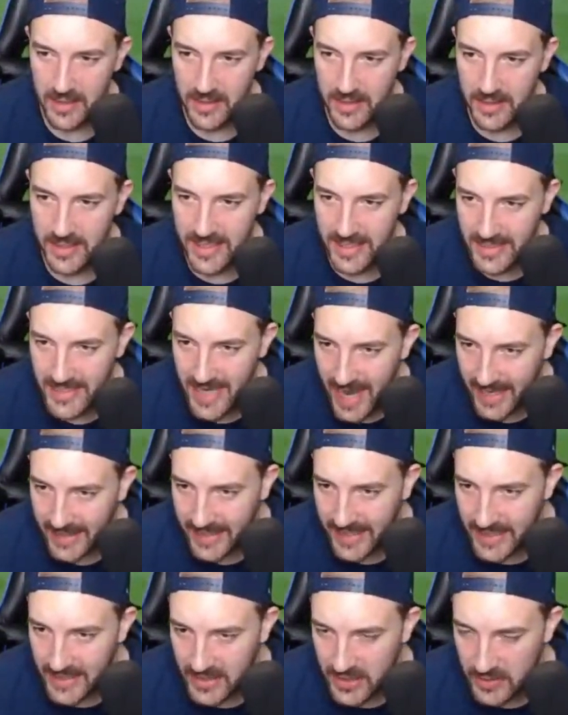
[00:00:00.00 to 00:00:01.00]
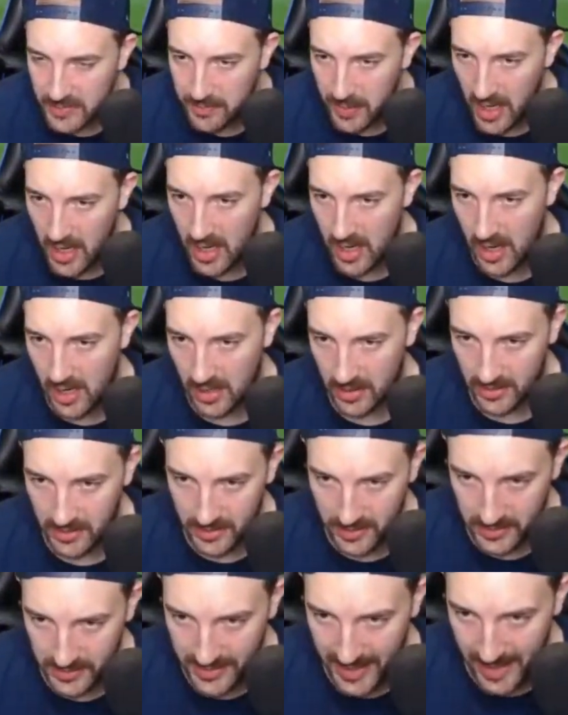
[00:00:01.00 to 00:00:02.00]
the attacking spark
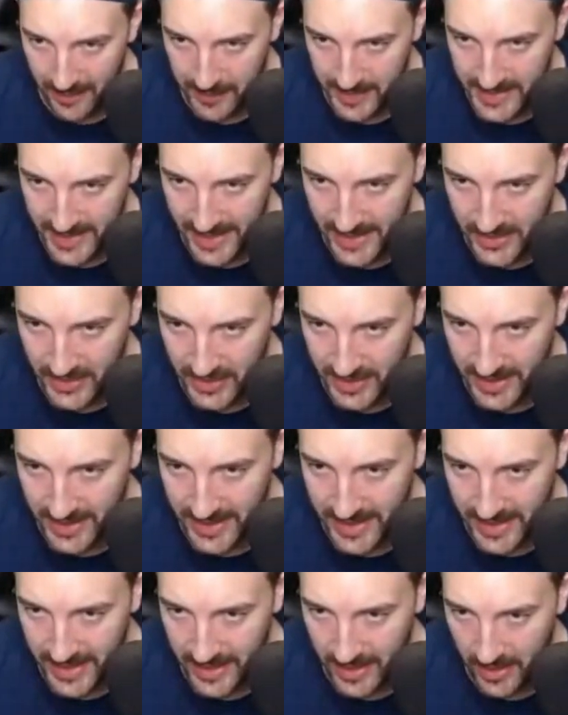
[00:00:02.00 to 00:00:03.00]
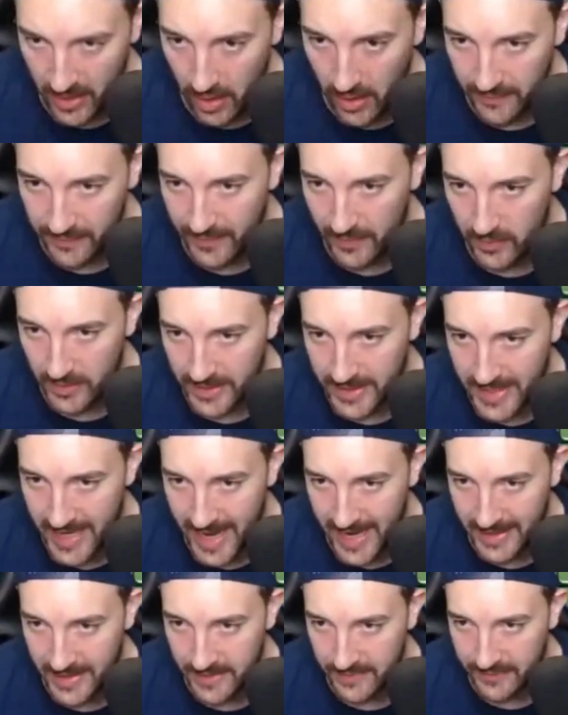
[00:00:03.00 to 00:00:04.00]
that potentially I felt like he
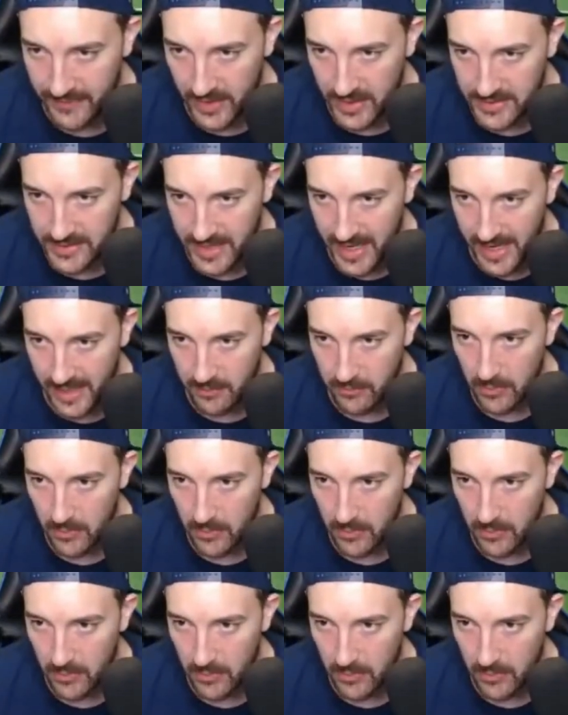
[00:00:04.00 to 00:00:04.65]
had in the first game.